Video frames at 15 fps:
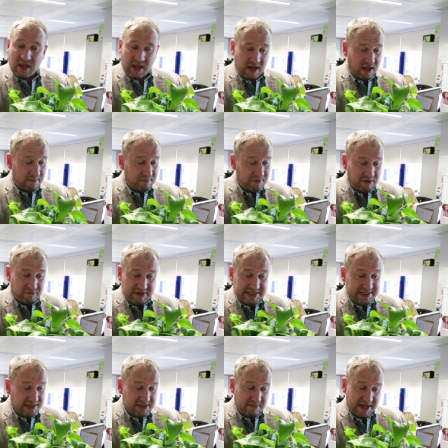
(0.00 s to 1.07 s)
Uh, they're
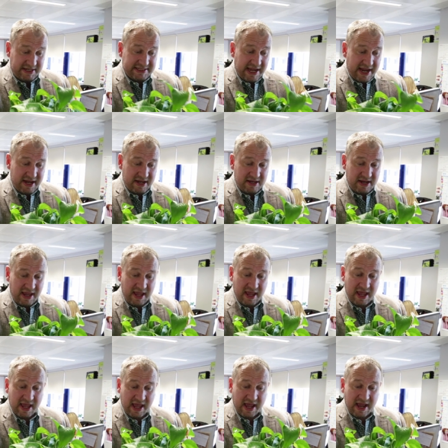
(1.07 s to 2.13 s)
easy to maintain,
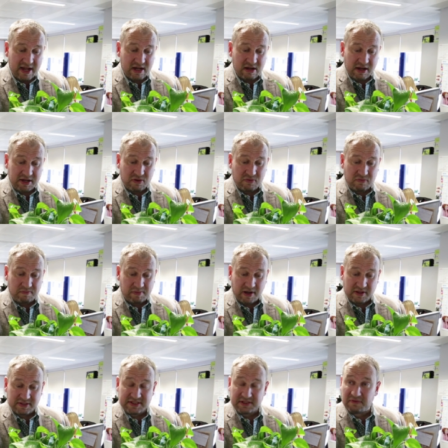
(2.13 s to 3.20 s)
and like all
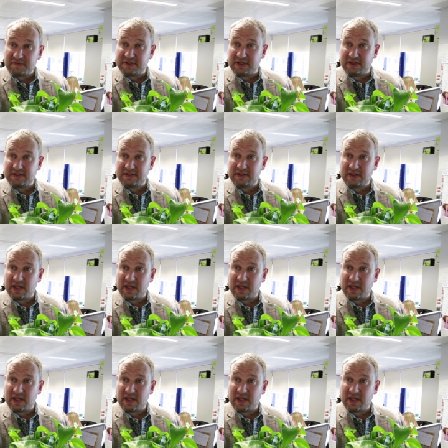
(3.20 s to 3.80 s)
plants in offices,